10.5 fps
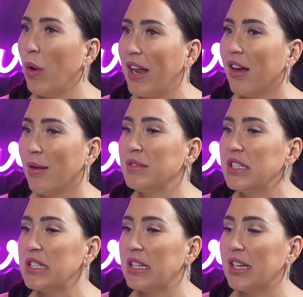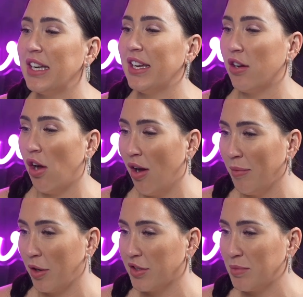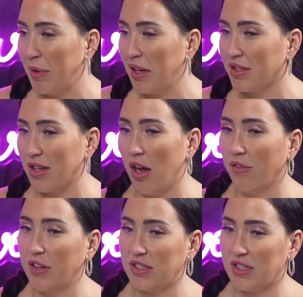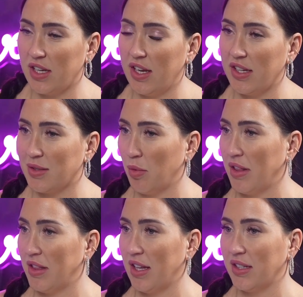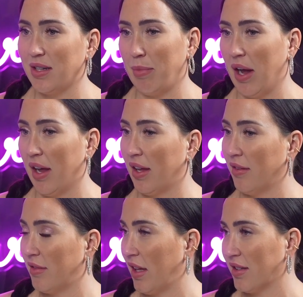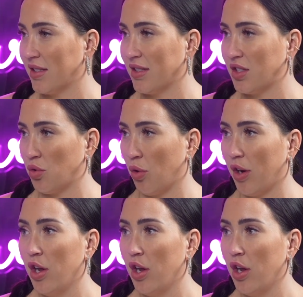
it comes to e-commerce, because obviously it's one thing to buy things in store,